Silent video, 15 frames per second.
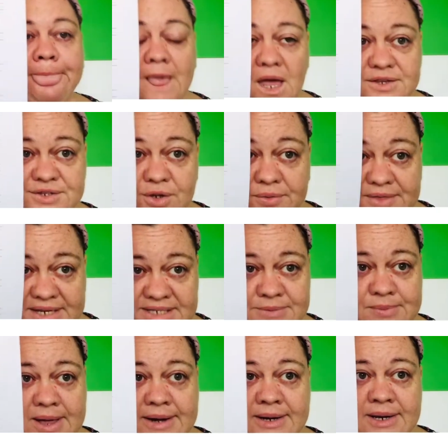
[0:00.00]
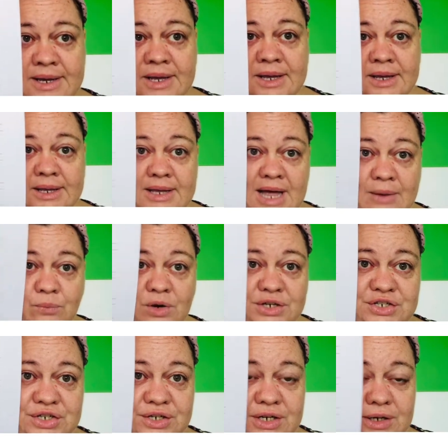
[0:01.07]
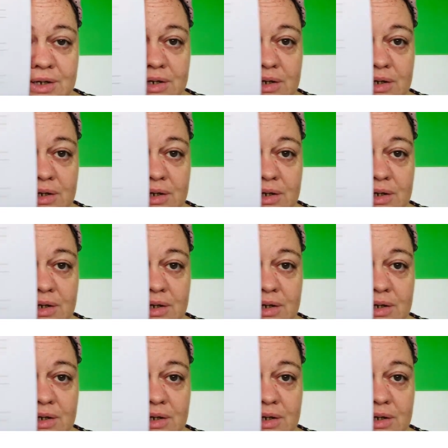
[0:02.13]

So this one, I want you to